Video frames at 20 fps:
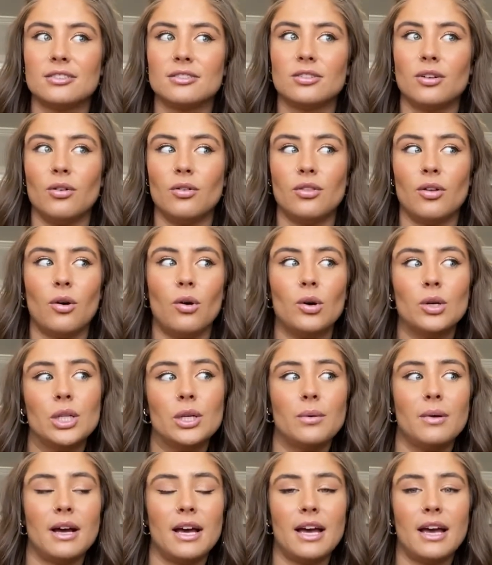So the only
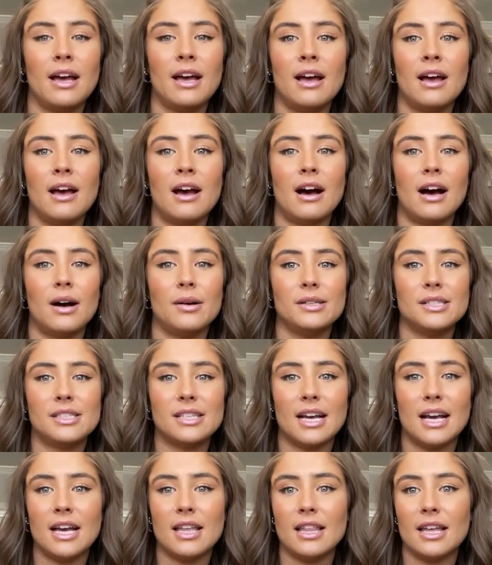way I would
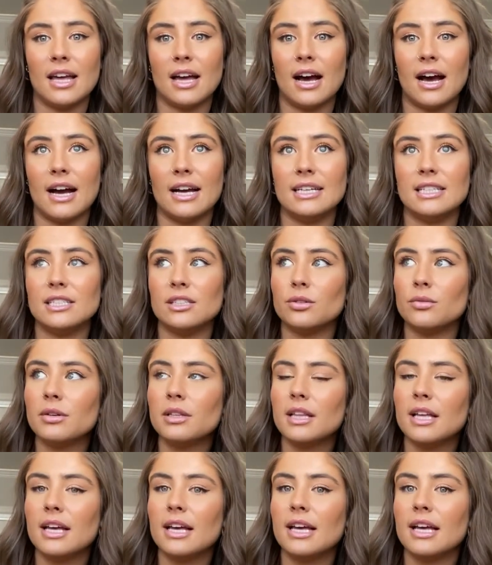say that I deal with
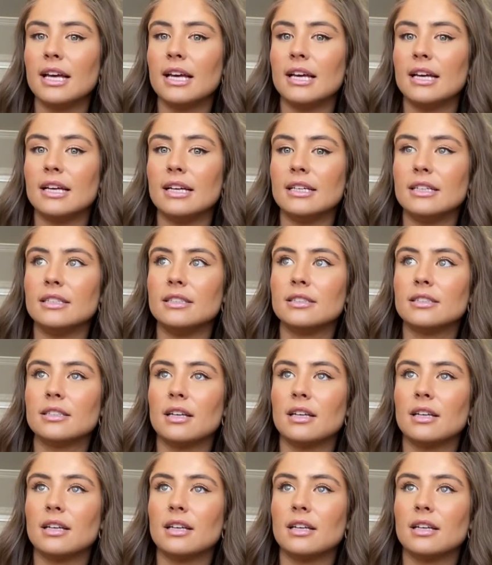it is